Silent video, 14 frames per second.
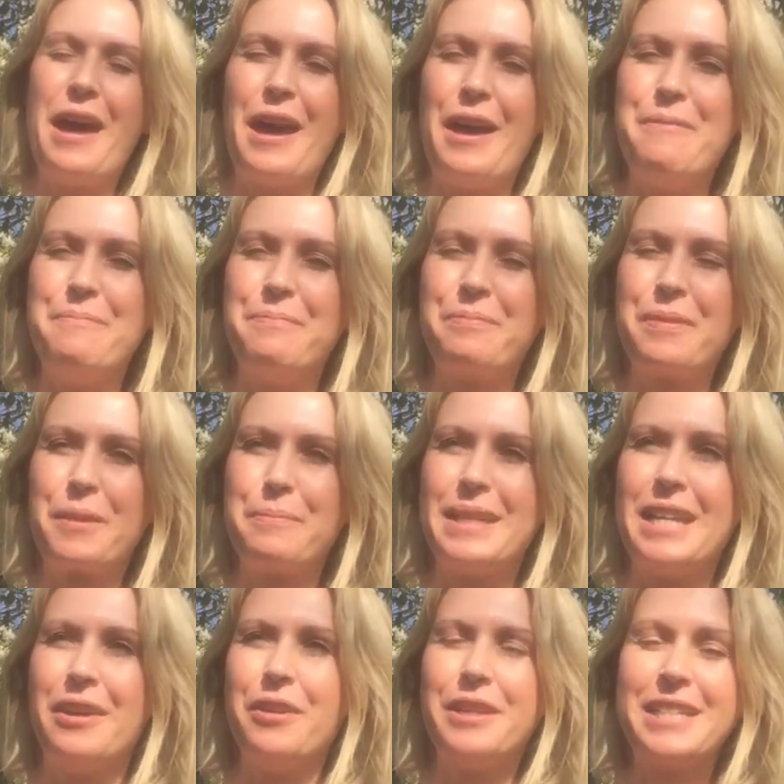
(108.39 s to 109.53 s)

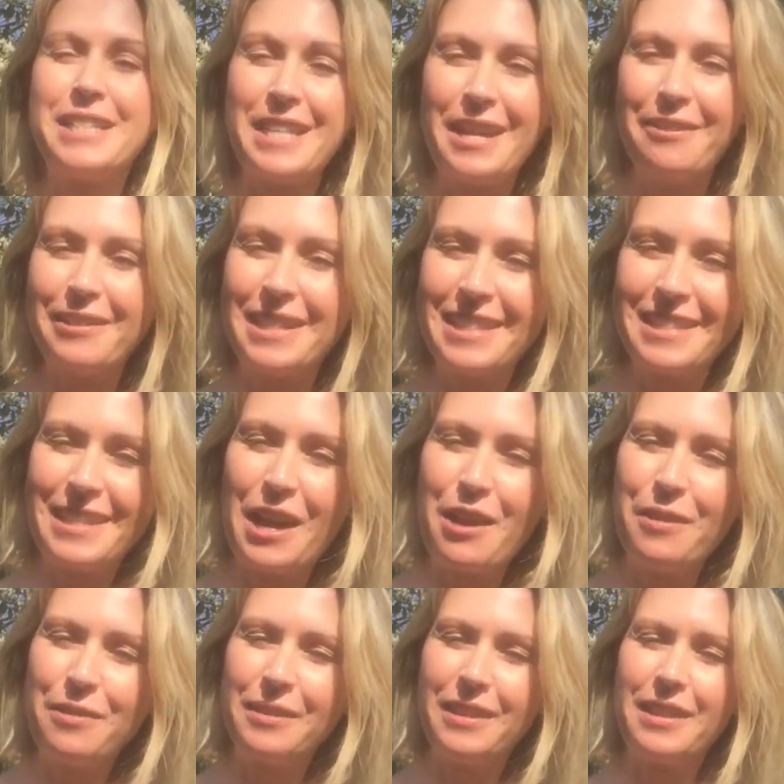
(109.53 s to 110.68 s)
But on a serious note,